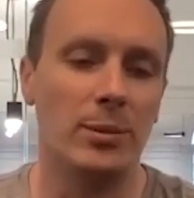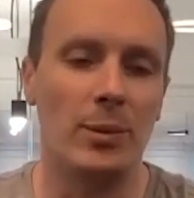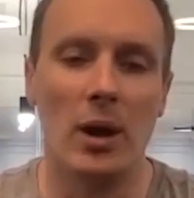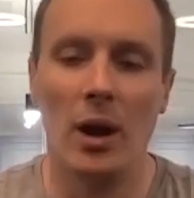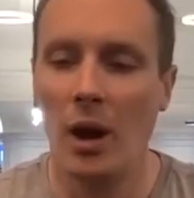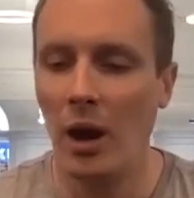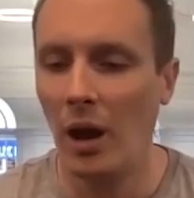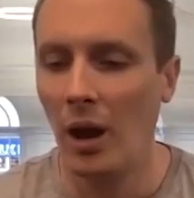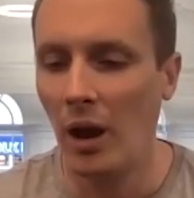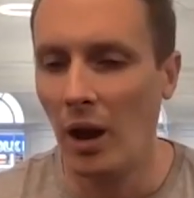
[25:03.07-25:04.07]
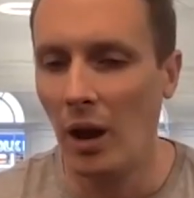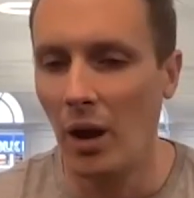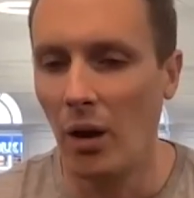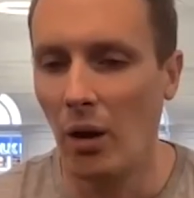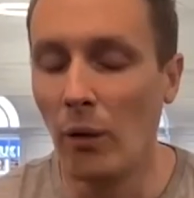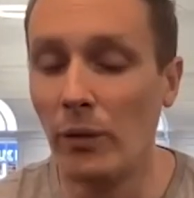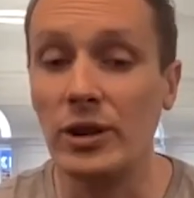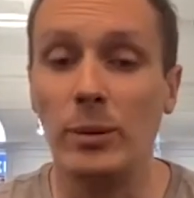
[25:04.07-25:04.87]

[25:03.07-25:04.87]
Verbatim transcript: But obviously,